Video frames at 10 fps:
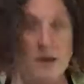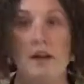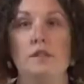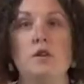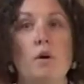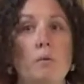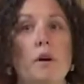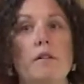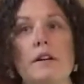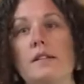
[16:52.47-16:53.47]
Don't
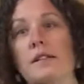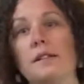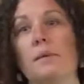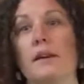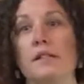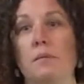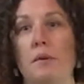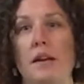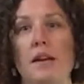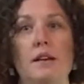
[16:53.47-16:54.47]
worry, this
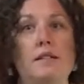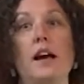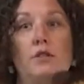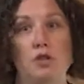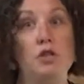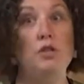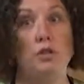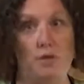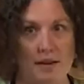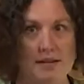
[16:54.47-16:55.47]
recipe tells you to
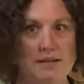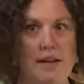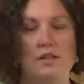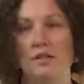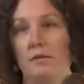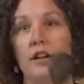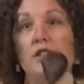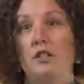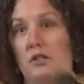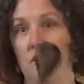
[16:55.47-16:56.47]
do this. I just wanted
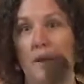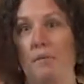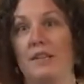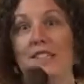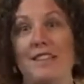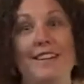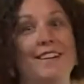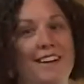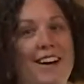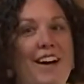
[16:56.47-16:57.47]
you to be able to see
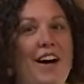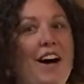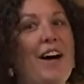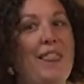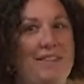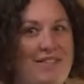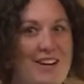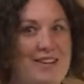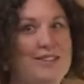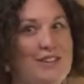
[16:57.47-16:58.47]
it on the
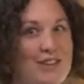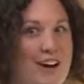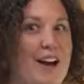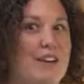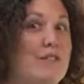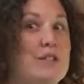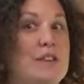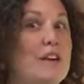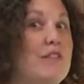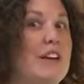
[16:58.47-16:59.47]
video so you're not confused
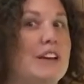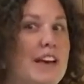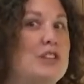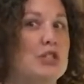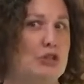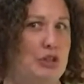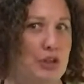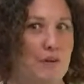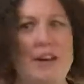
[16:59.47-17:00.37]
in case you're new.